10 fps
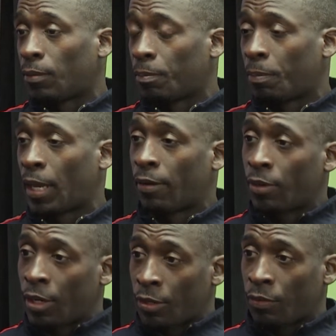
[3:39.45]
being
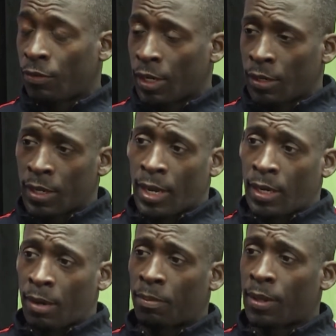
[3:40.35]

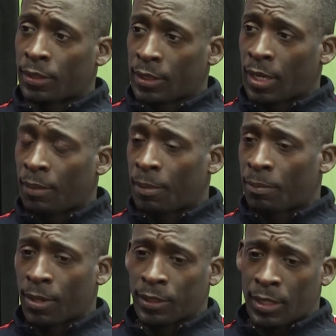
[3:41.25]
reunited. My brothers
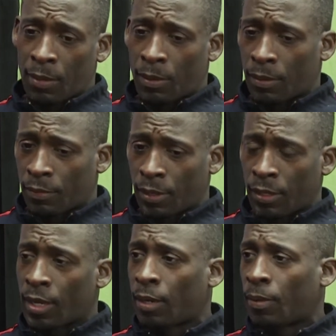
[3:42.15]
and I were
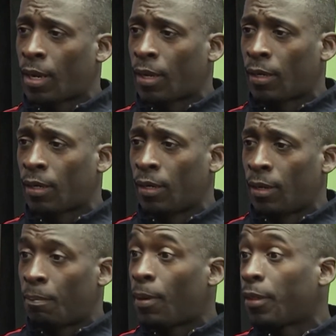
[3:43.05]
reunited with our
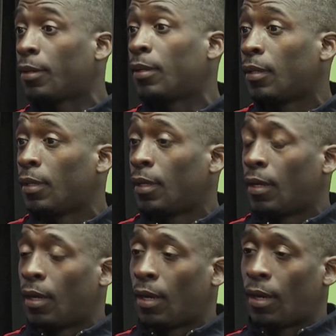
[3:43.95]
mother,
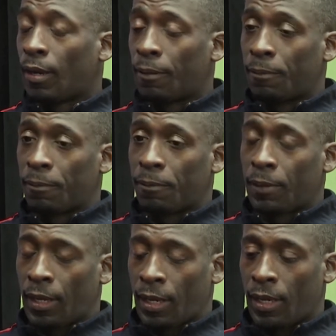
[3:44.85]

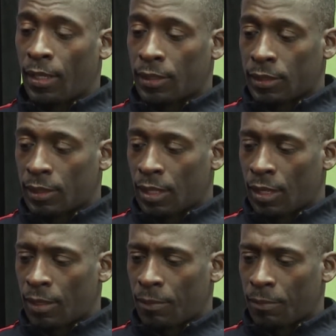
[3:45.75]
and
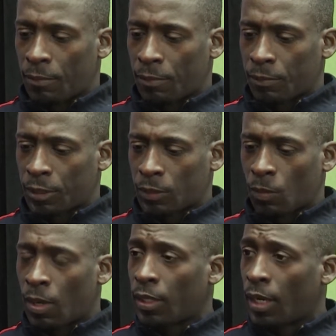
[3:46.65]
just
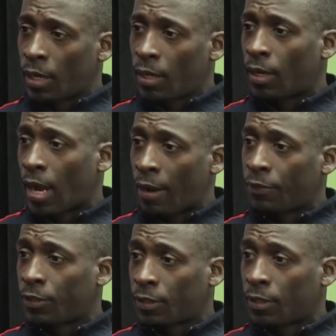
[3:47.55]
1 year
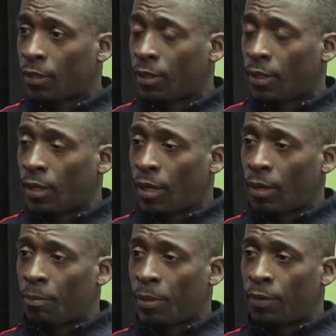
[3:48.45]
after
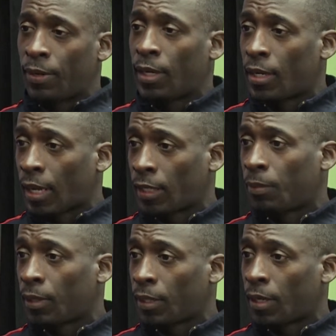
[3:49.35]
being reconnected
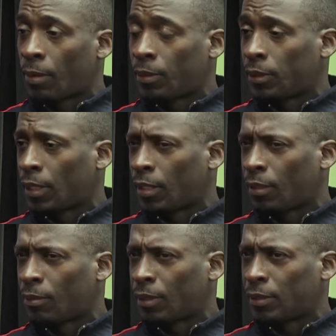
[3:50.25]
with her, I was
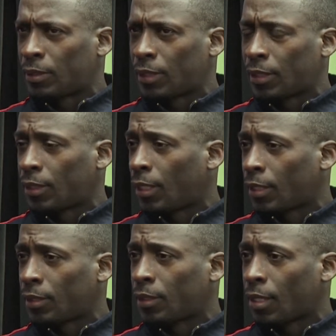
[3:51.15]
16
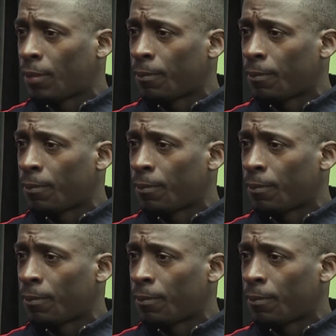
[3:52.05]
at the time.